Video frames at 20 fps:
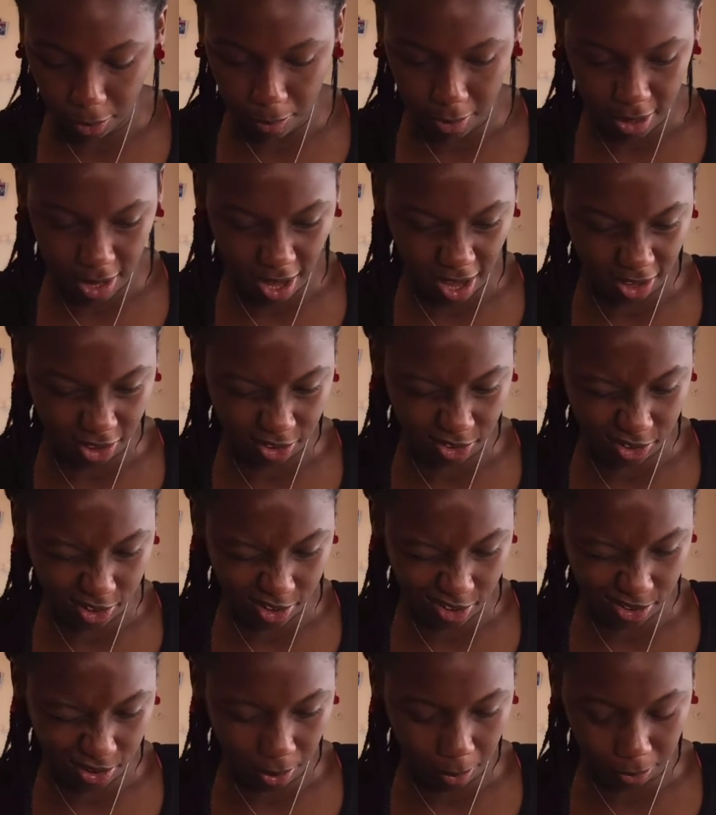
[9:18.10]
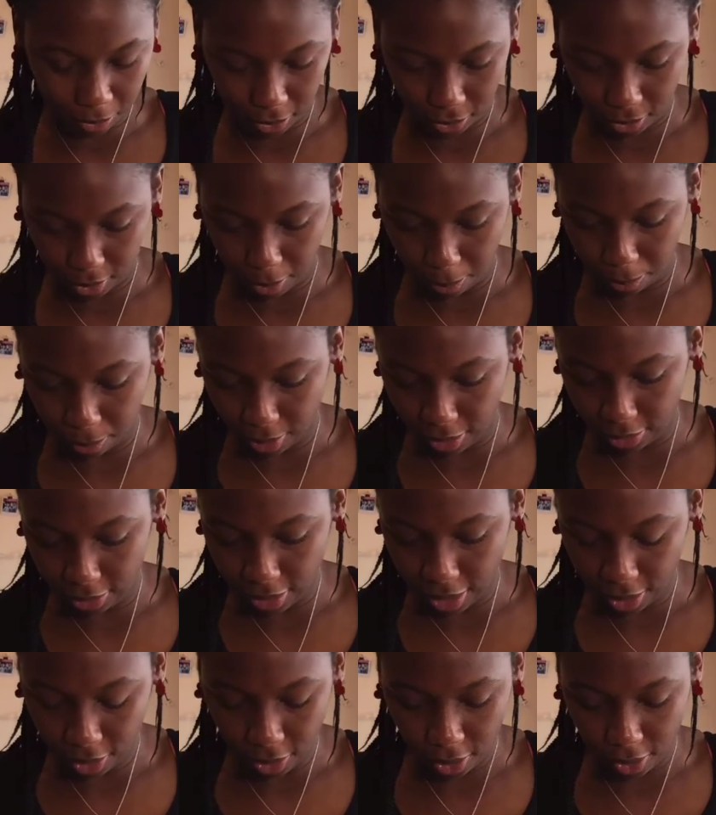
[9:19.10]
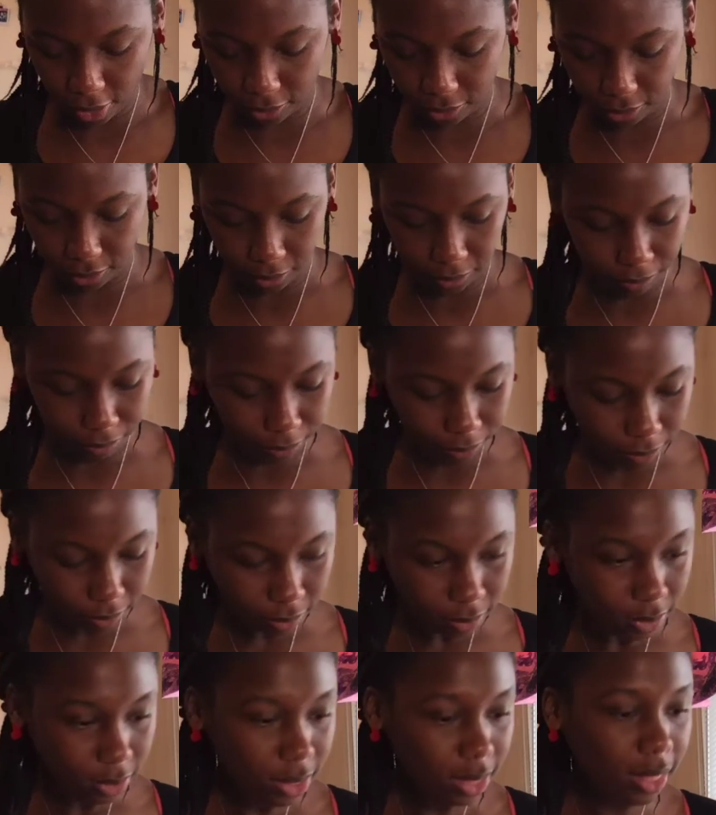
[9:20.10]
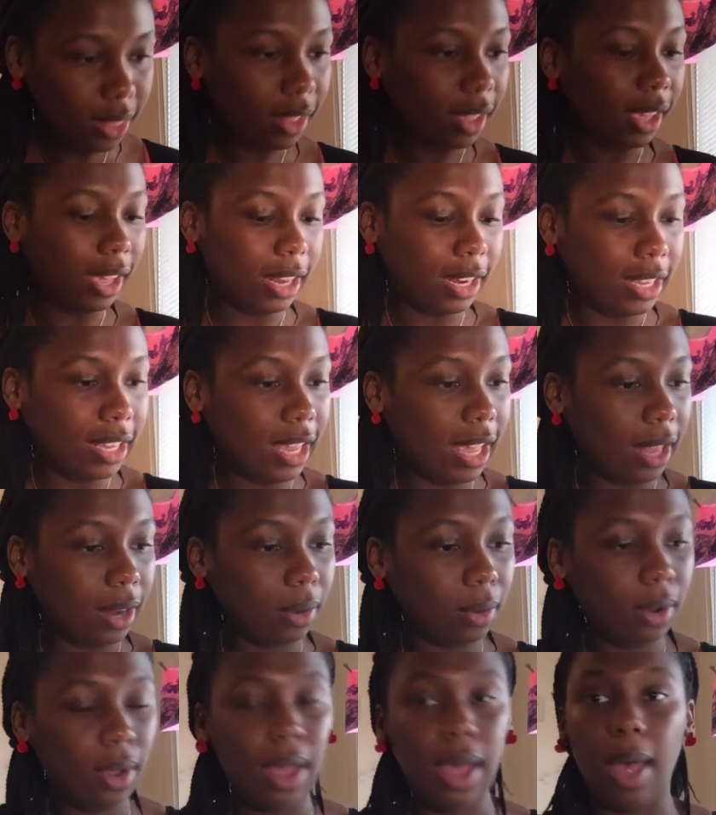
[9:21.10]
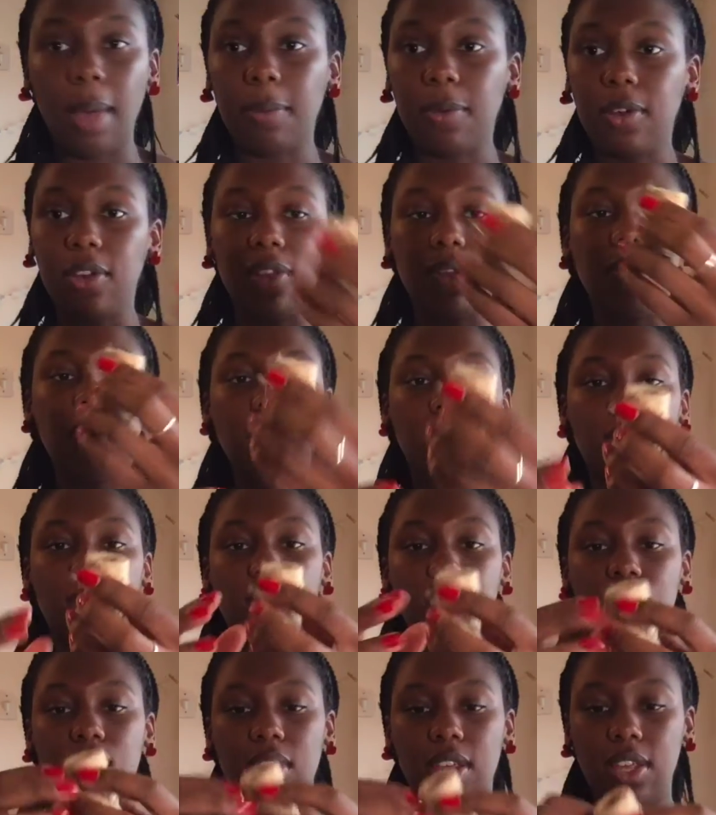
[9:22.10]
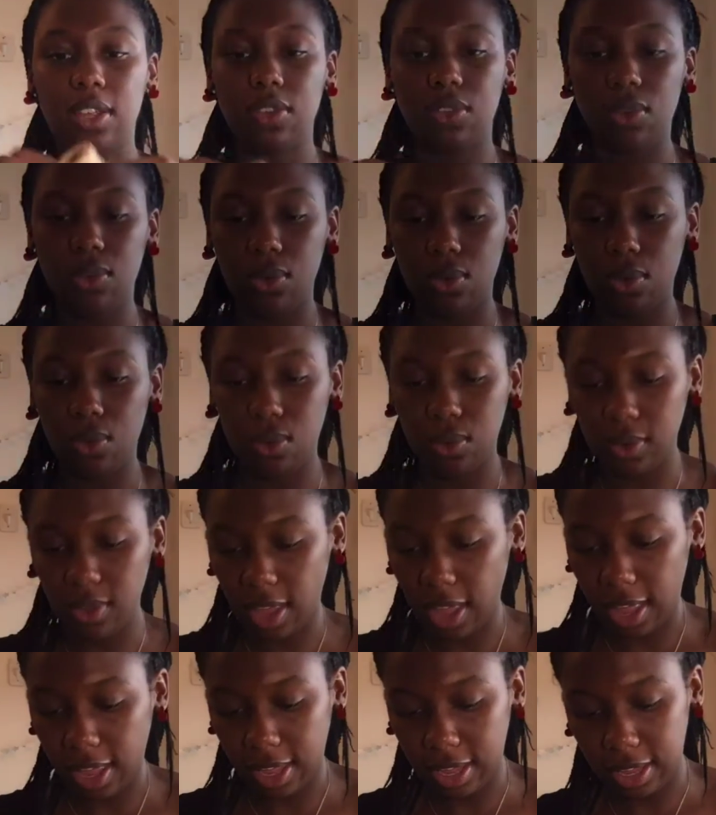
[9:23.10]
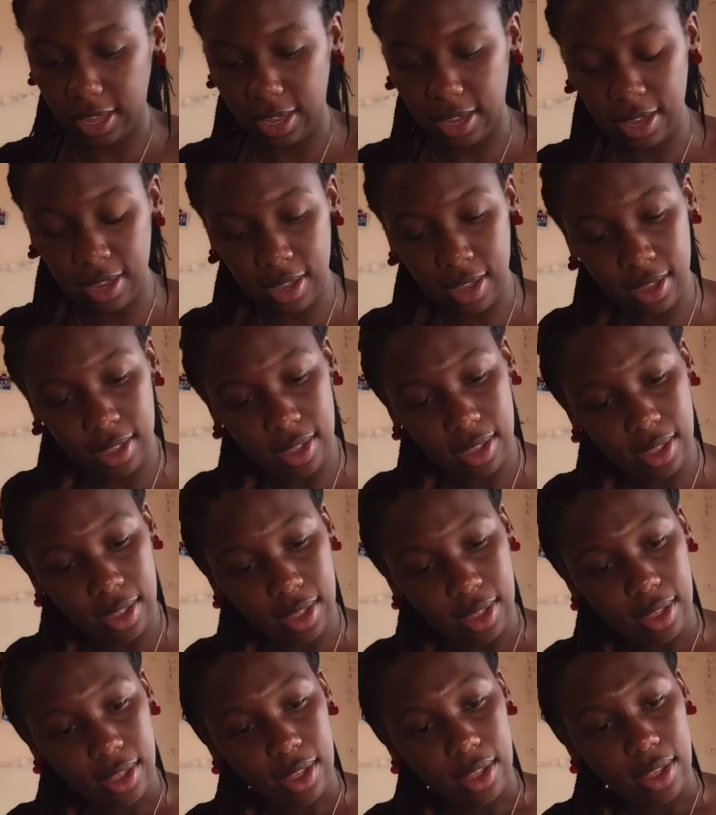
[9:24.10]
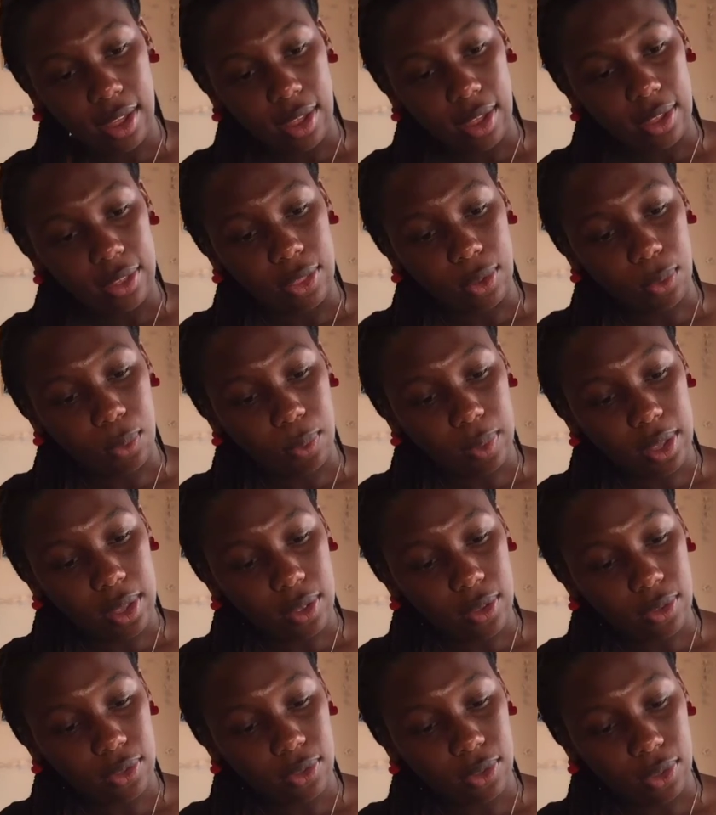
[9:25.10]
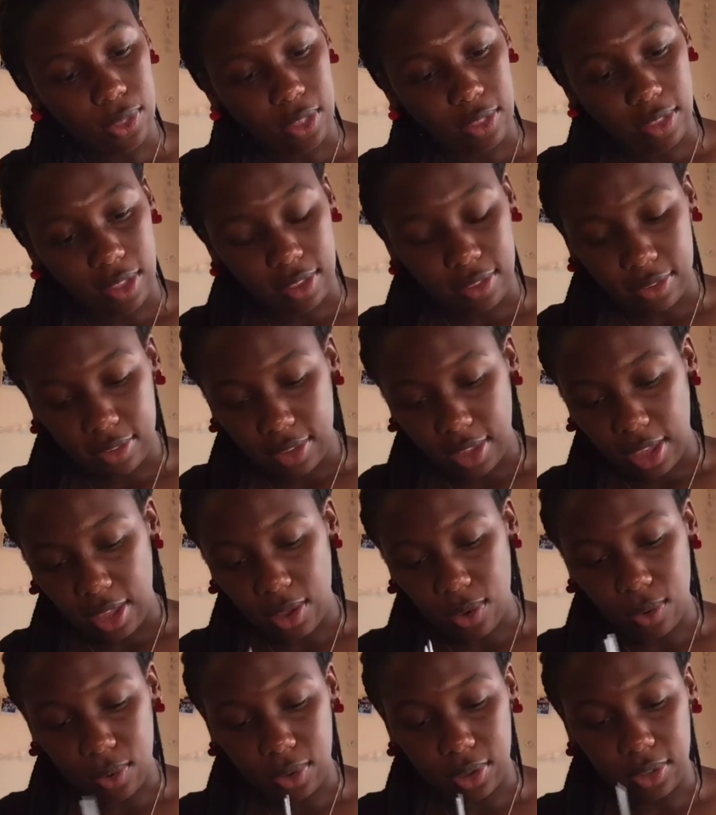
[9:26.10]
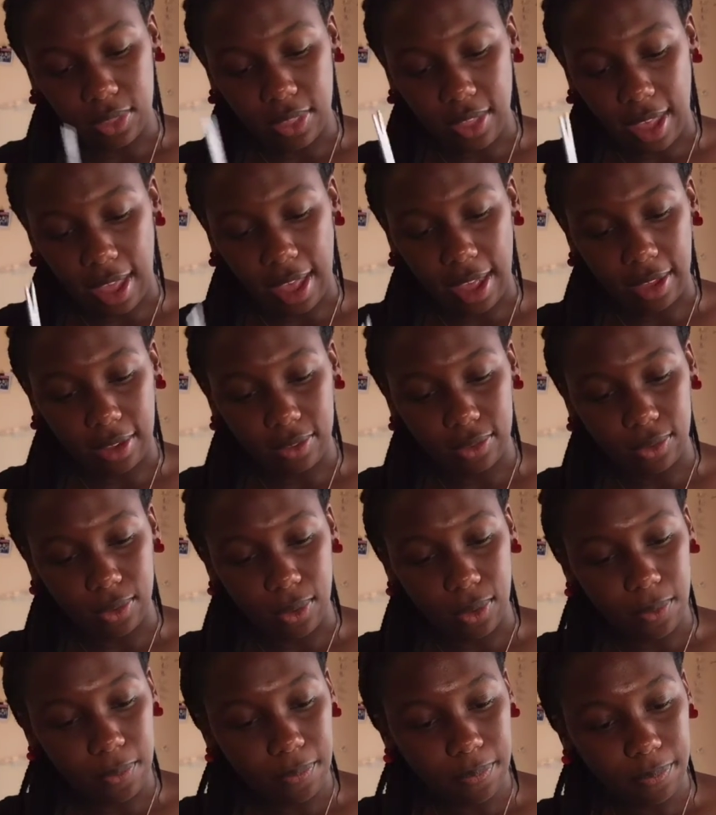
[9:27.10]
bit of extra, so I'm just going to break that off. And again, I'm going to use the string to tie the wheels so that they stay on the axle.